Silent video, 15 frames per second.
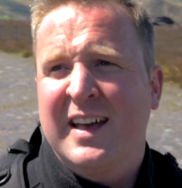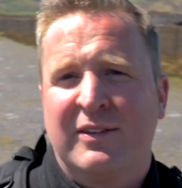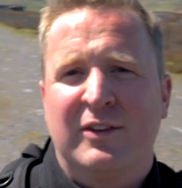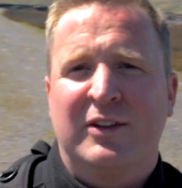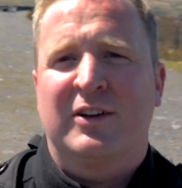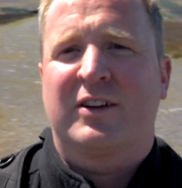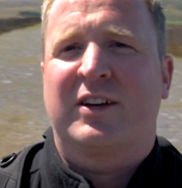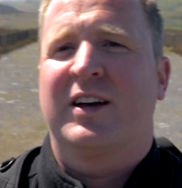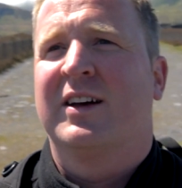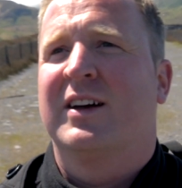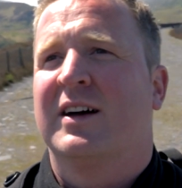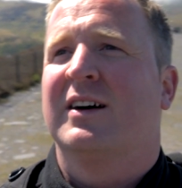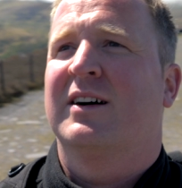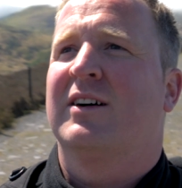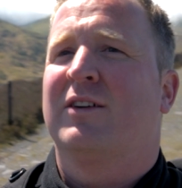If you look
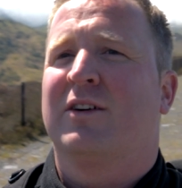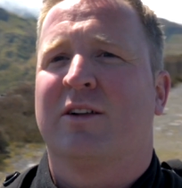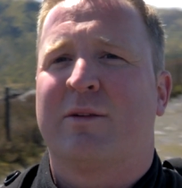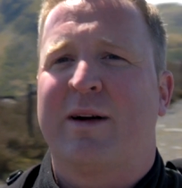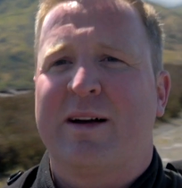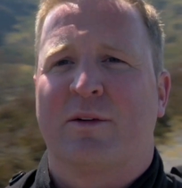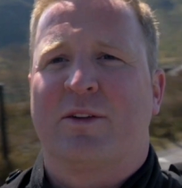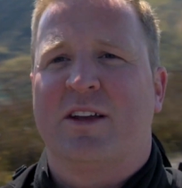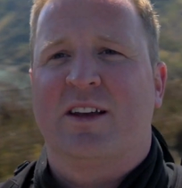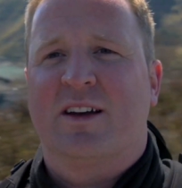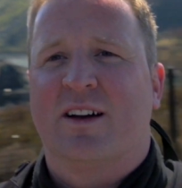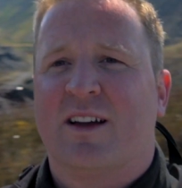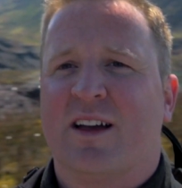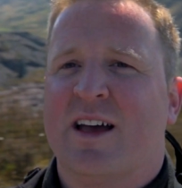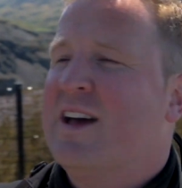all around
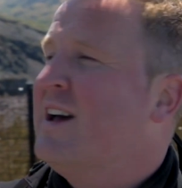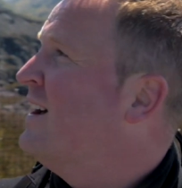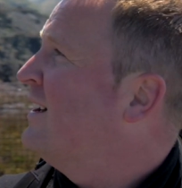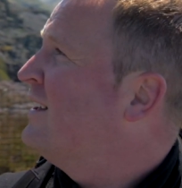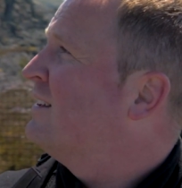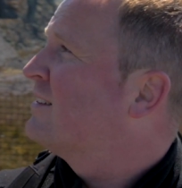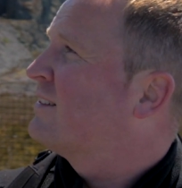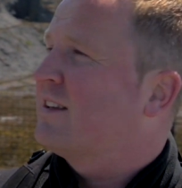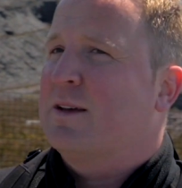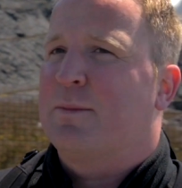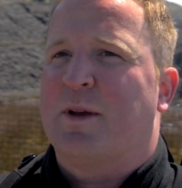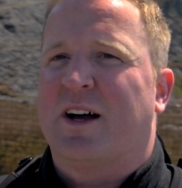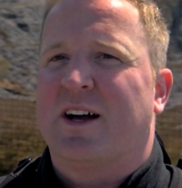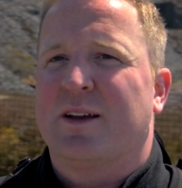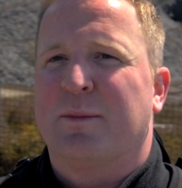here, you'll see
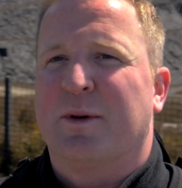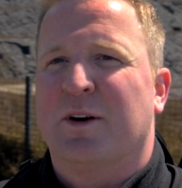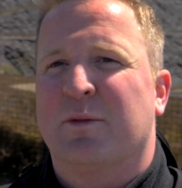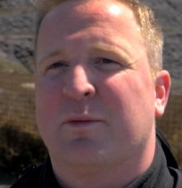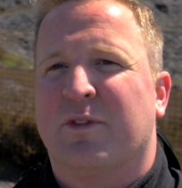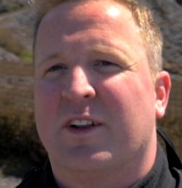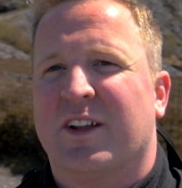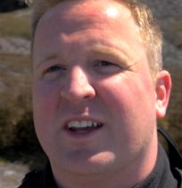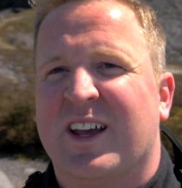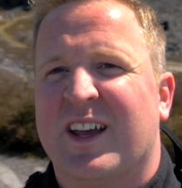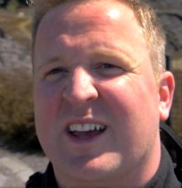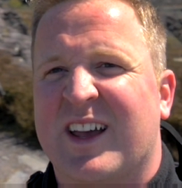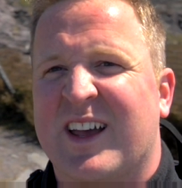it behind me, hopefully.